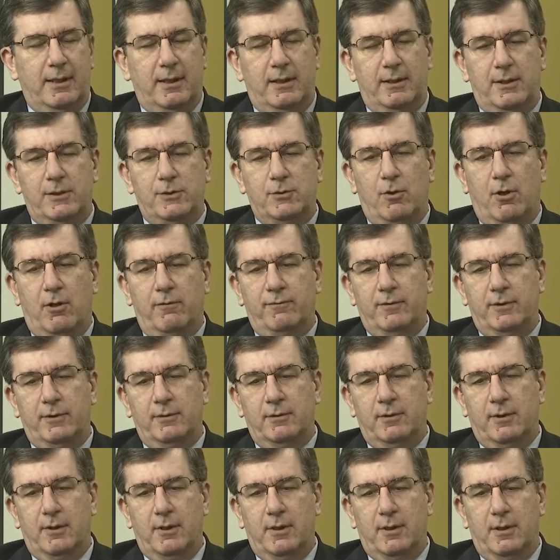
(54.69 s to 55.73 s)
and it's
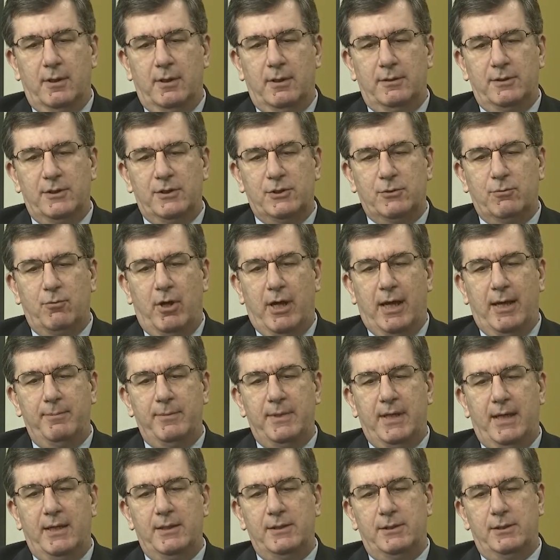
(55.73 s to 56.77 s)
often uh, uh,
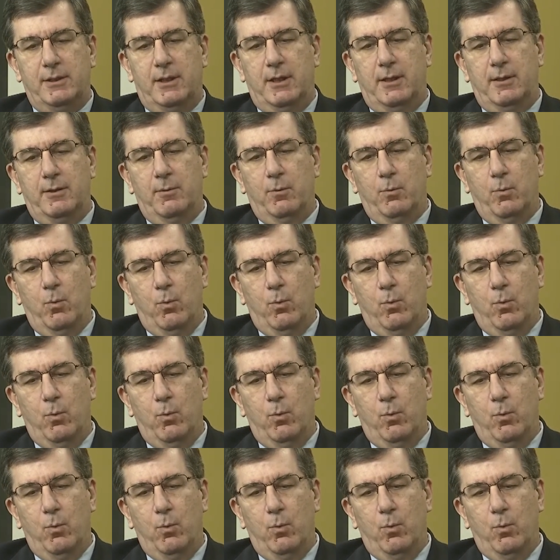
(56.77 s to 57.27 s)
described as a